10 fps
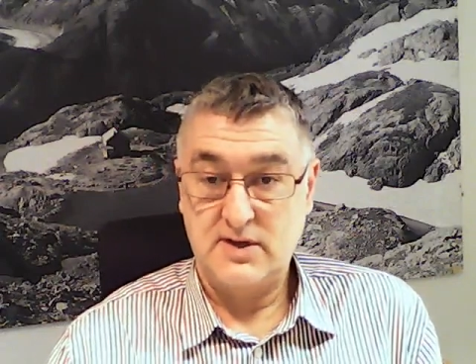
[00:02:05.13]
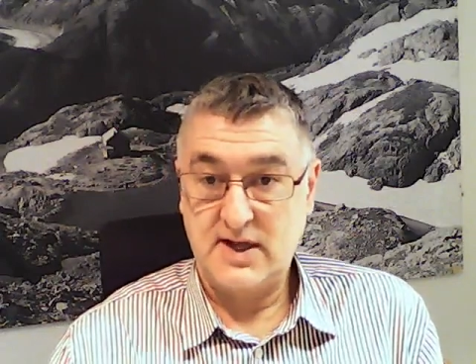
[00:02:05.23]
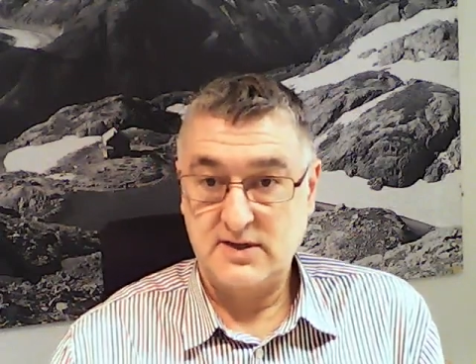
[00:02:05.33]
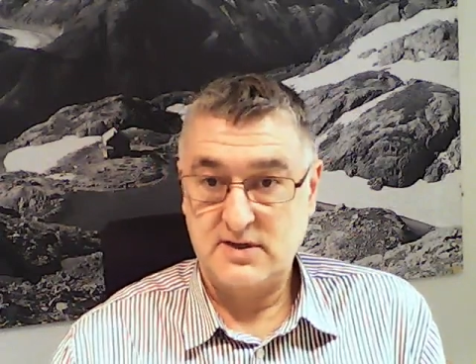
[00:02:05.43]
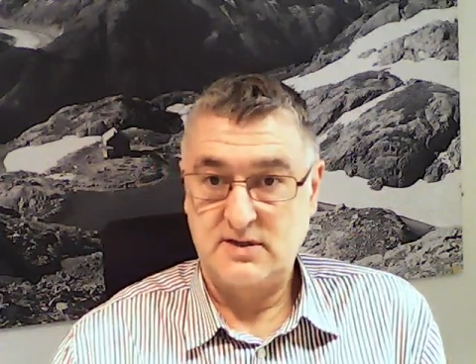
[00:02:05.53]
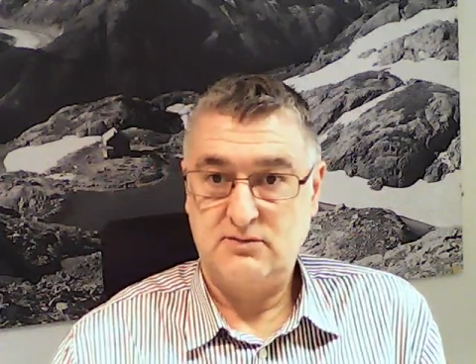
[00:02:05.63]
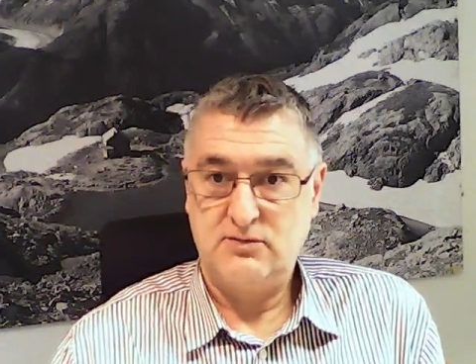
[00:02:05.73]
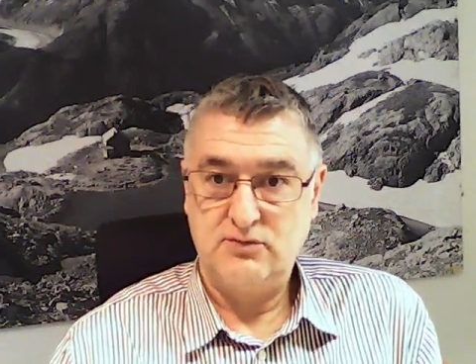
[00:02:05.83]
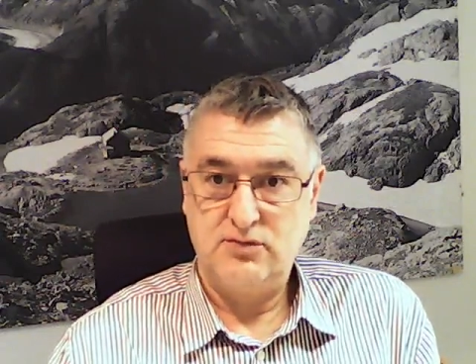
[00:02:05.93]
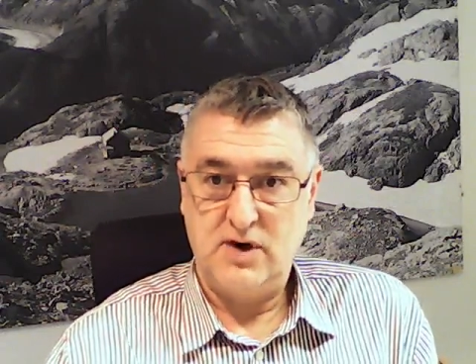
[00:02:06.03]
So that's
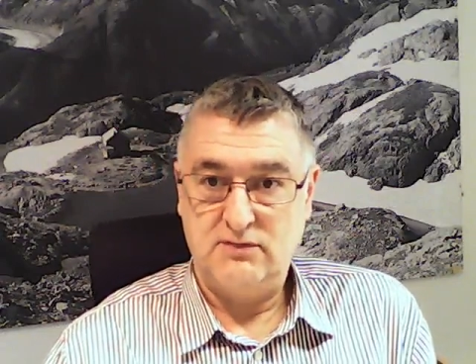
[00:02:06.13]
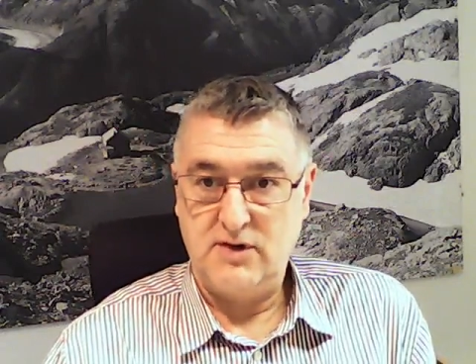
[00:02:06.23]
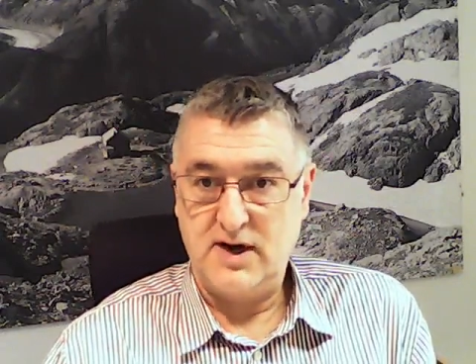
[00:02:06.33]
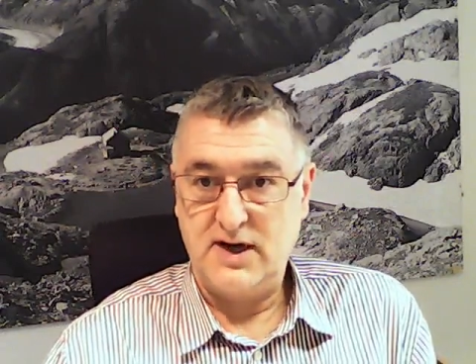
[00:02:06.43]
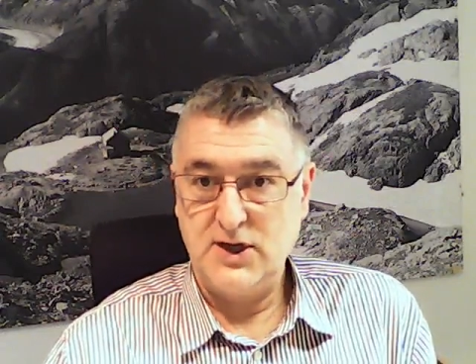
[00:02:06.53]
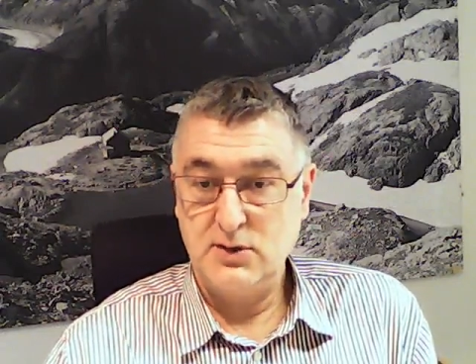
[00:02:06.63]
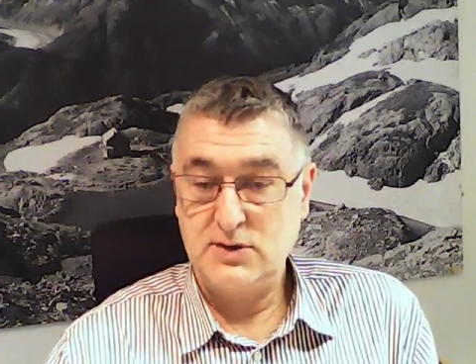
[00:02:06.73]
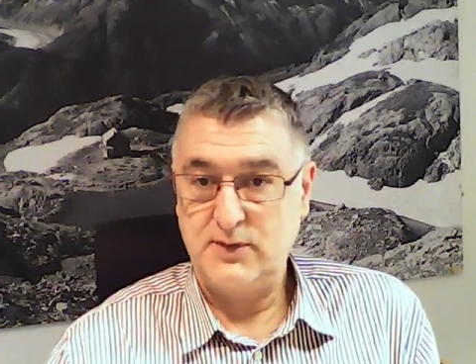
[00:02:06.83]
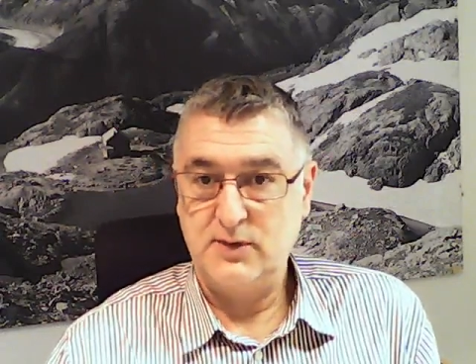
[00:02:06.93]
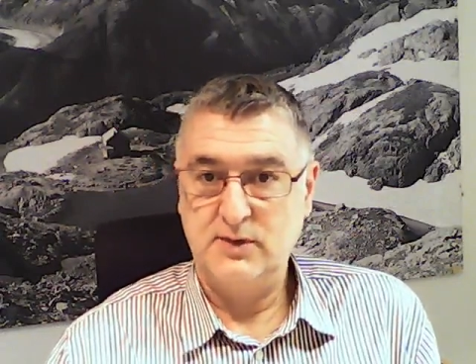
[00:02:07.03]
really
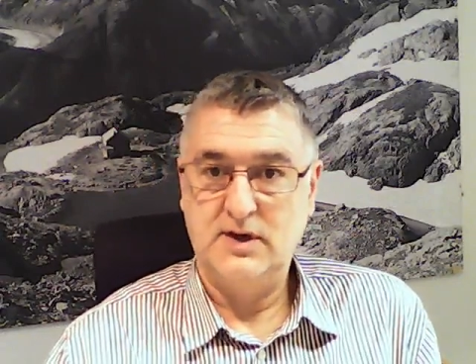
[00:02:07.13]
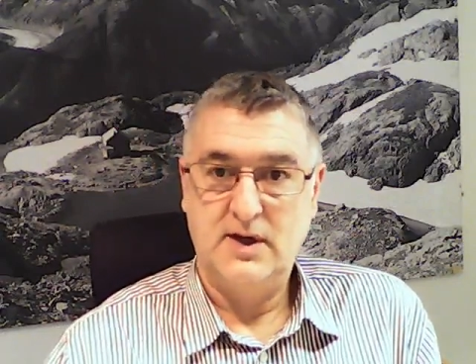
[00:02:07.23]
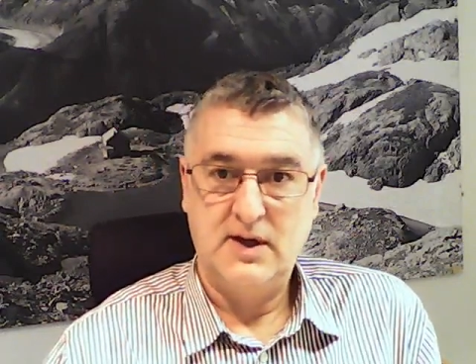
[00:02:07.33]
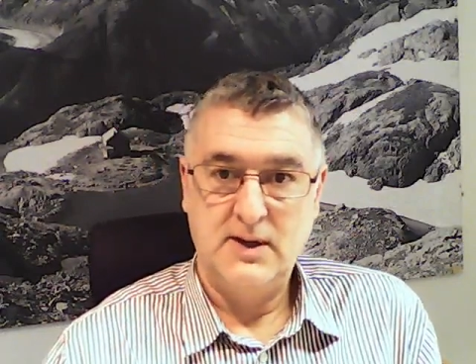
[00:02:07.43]
useful.